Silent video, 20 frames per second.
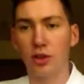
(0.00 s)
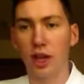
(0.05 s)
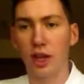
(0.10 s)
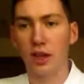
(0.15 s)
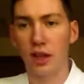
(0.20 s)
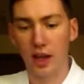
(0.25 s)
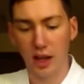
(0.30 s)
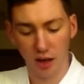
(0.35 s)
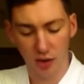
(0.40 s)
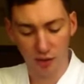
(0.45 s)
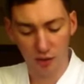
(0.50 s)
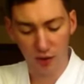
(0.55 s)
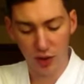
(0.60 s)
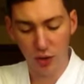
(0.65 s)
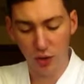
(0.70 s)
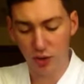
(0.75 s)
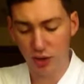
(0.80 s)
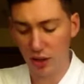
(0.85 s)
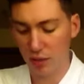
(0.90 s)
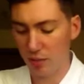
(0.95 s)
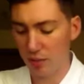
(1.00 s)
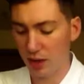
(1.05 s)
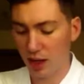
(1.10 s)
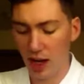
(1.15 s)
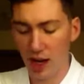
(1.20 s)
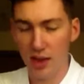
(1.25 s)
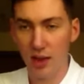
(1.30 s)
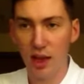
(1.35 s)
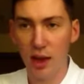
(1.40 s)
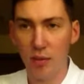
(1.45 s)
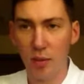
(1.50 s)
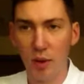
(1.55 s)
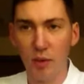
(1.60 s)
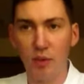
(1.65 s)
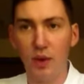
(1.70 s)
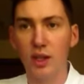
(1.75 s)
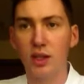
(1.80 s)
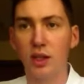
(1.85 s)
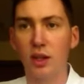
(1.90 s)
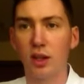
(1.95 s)
Can they confuse him? Can they be
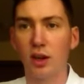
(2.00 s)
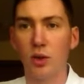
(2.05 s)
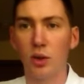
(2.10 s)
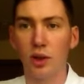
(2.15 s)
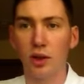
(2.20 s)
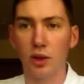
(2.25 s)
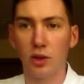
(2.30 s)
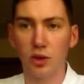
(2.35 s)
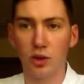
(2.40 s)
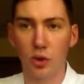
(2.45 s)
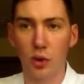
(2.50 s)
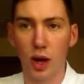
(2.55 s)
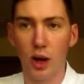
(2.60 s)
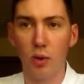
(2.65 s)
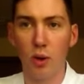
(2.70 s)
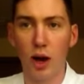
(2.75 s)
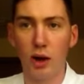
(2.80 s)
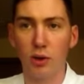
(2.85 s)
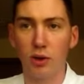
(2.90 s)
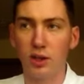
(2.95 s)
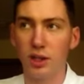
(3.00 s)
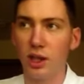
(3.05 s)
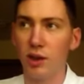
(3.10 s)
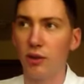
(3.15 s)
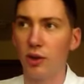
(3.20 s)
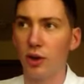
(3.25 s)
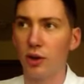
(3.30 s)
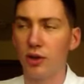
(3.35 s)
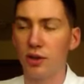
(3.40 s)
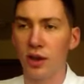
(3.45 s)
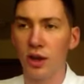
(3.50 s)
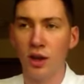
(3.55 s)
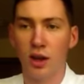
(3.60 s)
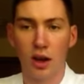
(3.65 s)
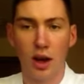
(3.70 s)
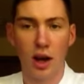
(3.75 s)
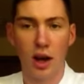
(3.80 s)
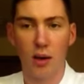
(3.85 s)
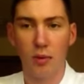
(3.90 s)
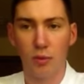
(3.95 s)
physical with those great wide receivers?
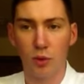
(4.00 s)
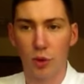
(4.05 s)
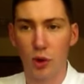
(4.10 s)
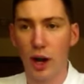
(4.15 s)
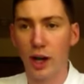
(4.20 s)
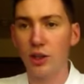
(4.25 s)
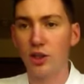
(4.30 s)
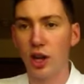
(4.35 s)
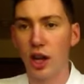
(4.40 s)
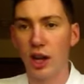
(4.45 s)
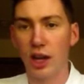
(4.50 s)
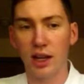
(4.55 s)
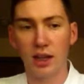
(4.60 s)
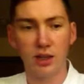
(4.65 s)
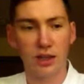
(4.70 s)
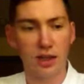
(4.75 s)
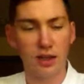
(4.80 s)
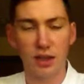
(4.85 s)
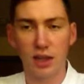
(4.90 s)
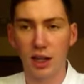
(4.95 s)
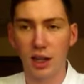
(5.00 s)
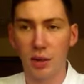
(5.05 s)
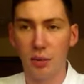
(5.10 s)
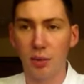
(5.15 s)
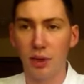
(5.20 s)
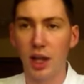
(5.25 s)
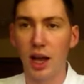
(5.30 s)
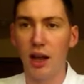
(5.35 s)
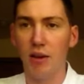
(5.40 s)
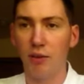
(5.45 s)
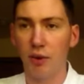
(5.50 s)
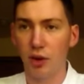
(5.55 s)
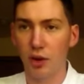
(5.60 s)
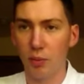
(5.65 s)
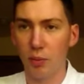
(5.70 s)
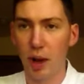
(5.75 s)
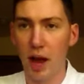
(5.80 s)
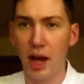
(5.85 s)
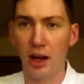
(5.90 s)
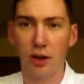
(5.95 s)
Greg Jennings, is he going to play for
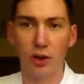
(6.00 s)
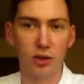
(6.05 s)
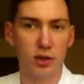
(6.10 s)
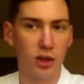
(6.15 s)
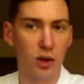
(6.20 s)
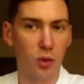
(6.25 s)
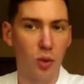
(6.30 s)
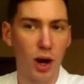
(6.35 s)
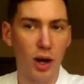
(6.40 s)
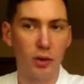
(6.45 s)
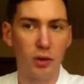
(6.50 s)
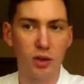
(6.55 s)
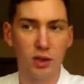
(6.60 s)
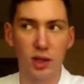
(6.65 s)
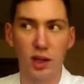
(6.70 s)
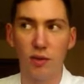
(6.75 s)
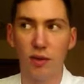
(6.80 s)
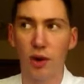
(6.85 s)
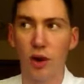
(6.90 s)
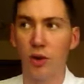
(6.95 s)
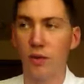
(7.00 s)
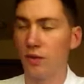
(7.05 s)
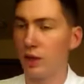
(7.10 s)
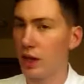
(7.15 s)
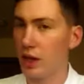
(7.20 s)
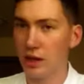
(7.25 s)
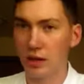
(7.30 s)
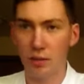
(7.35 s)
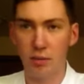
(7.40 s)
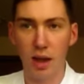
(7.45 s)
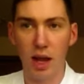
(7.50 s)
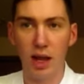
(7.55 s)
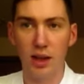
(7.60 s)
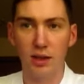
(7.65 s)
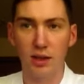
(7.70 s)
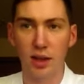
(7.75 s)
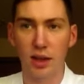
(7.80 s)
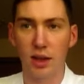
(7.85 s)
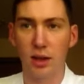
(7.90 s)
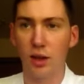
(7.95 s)
the Packers, their wide receiver? He's
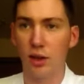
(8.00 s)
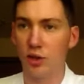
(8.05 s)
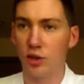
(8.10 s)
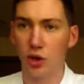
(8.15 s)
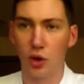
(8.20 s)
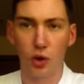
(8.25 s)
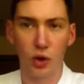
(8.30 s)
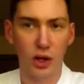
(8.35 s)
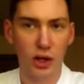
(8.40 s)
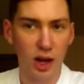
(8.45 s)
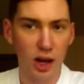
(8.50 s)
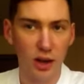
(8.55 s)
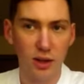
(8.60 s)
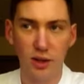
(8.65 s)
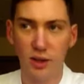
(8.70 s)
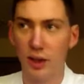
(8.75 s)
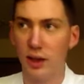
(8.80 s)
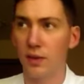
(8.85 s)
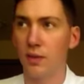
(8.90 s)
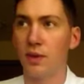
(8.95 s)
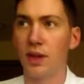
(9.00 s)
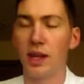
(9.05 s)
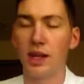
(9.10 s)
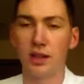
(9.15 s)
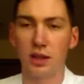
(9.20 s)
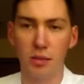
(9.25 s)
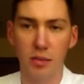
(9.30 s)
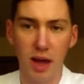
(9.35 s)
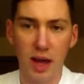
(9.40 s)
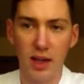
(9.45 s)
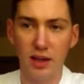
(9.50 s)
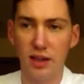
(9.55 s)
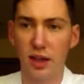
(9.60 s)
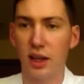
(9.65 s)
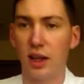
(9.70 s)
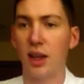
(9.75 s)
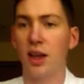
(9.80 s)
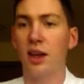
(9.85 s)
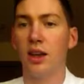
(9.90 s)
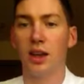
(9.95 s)
amazing. Jordy Nelson, he's
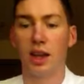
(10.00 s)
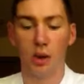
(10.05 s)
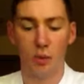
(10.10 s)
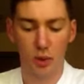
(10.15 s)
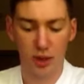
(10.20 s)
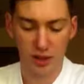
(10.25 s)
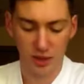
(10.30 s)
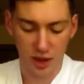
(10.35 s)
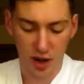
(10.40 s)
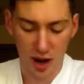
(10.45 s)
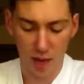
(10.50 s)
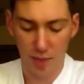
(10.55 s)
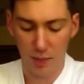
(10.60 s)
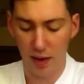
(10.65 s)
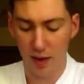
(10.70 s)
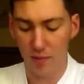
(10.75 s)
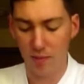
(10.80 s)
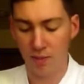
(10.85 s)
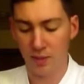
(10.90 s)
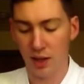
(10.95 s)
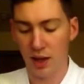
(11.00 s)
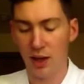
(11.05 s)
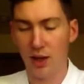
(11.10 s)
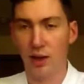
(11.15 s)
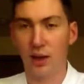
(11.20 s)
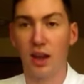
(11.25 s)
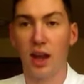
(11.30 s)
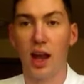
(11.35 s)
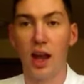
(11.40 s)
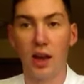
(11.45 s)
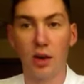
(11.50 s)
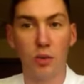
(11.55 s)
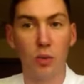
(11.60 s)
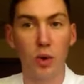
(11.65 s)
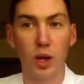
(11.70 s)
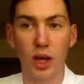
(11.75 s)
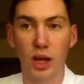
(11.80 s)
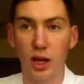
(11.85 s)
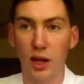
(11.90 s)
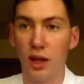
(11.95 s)
amazing. Can we stop them? Can
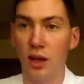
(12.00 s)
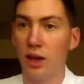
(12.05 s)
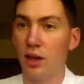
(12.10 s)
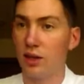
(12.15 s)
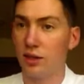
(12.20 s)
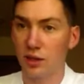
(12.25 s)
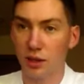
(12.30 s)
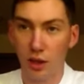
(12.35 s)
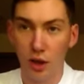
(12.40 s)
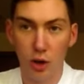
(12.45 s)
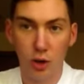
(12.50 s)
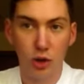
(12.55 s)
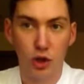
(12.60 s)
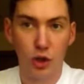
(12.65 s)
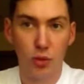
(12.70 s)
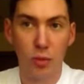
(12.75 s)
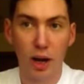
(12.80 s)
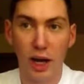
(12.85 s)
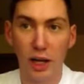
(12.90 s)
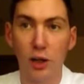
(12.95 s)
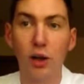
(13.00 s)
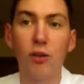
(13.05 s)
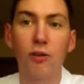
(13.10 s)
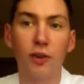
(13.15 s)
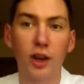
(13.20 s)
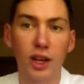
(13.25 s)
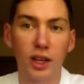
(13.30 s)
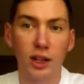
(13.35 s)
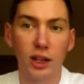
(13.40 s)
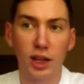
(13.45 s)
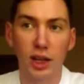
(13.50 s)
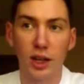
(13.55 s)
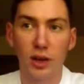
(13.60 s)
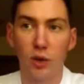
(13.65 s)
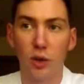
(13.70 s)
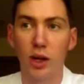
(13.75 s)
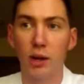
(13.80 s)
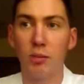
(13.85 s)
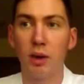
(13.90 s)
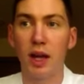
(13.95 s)
we slow JerMichael Finley,
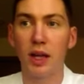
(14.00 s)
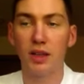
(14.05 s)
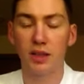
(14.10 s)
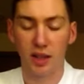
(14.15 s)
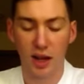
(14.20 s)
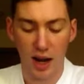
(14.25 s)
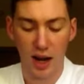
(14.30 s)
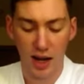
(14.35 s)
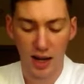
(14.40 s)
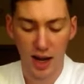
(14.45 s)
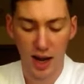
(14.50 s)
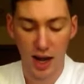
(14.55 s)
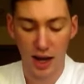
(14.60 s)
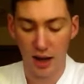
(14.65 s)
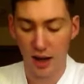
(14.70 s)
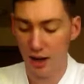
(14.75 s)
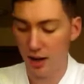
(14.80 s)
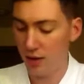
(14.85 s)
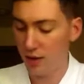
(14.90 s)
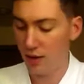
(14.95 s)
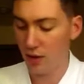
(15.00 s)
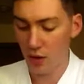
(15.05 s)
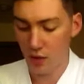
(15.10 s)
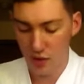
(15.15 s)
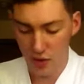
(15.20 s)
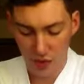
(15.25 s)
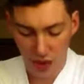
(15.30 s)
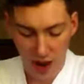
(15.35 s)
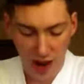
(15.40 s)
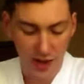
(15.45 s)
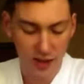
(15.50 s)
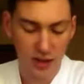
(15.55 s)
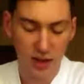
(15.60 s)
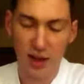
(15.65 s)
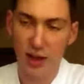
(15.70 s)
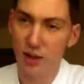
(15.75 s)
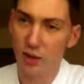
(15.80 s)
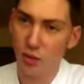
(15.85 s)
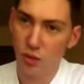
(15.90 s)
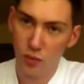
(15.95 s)
Green Bay's tight end? That
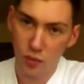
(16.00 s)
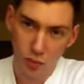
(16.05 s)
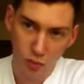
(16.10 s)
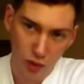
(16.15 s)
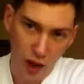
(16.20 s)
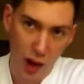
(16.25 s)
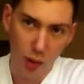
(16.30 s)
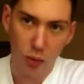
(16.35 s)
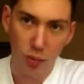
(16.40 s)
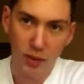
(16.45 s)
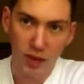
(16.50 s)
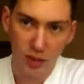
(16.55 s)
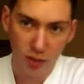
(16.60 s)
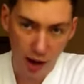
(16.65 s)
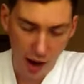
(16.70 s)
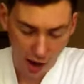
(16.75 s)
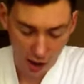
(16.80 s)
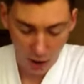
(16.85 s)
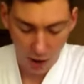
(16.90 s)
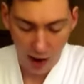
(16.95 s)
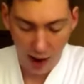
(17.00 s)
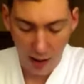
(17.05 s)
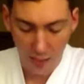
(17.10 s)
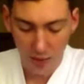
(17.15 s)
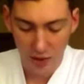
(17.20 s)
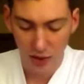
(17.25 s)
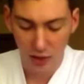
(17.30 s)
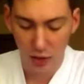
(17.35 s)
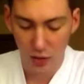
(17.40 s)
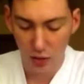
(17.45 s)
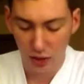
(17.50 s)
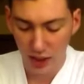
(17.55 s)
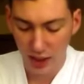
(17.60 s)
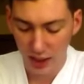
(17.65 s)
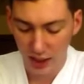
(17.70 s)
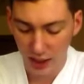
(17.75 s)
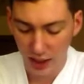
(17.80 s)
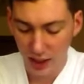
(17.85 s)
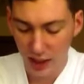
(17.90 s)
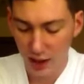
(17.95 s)
will be absolutely
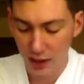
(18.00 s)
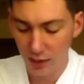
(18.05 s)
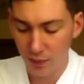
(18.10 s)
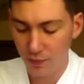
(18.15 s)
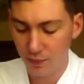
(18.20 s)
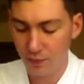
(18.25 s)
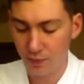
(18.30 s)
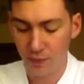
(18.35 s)
key.